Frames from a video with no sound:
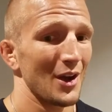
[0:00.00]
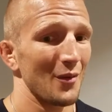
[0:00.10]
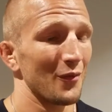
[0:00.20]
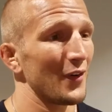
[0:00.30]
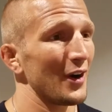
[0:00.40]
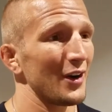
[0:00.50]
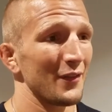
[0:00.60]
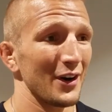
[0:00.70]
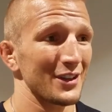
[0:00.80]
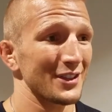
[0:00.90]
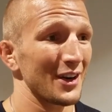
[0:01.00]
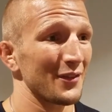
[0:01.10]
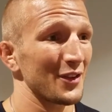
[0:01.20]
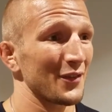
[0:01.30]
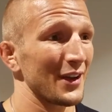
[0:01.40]
I'm very, very excited
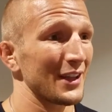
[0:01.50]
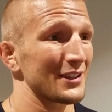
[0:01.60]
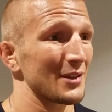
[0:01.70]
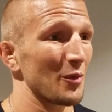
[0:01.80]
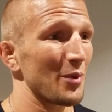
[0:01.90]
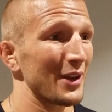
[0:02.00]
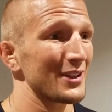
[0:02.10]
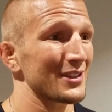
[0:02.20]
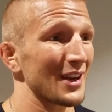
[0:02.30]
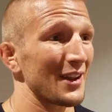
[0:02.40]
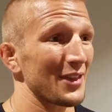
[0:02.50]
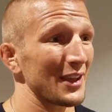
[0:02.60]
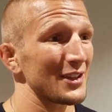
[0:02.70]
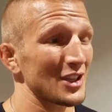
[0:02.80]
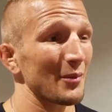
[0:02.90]
for this fight against him and Pettis, and I
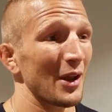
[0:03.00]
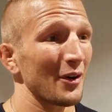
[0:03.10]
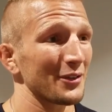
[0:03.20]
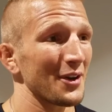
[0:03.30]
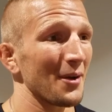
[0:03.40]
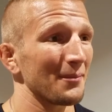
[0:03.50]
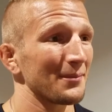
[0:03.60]
think he's coming out on top.